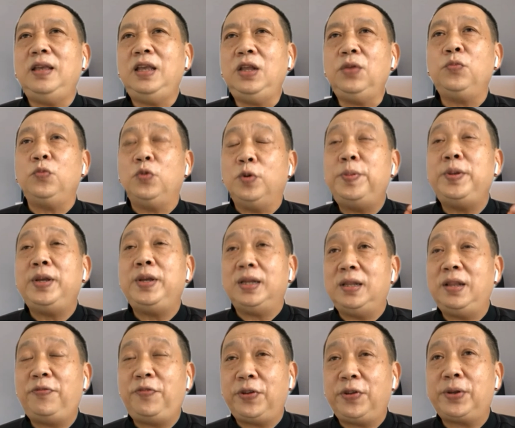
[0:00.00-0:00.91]
it will be
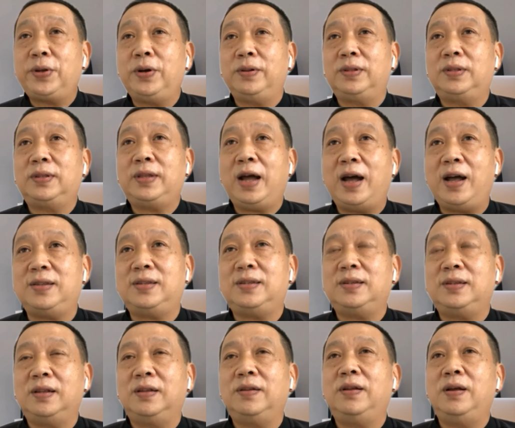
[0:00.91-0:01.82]
a difficult
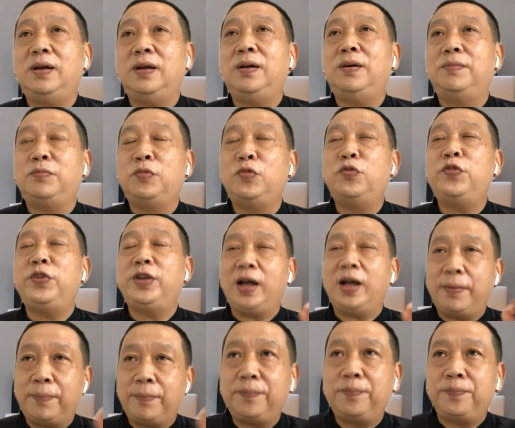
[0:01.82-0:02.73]
task uh, moving
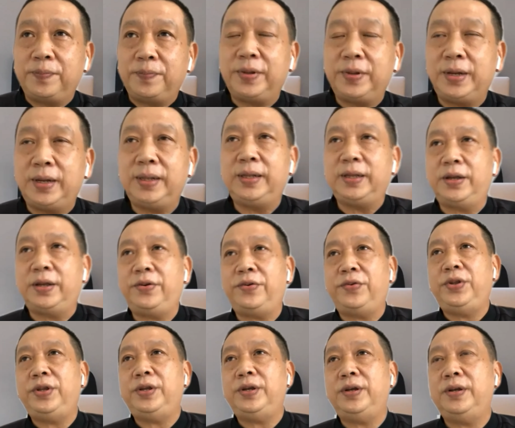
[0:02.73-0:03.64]
up uh, the
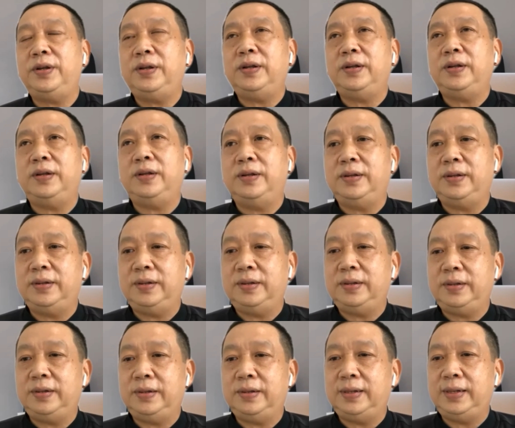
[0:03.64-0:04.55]
career uh,
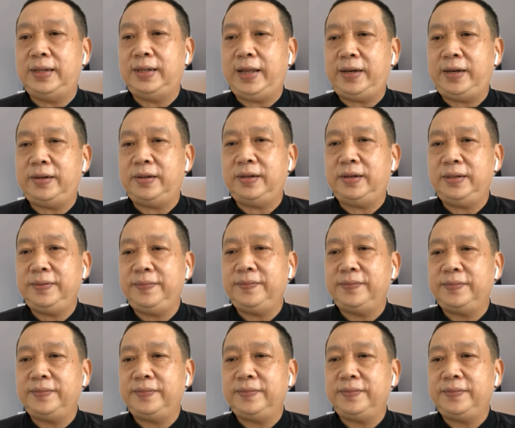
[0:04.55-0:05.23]
ladder.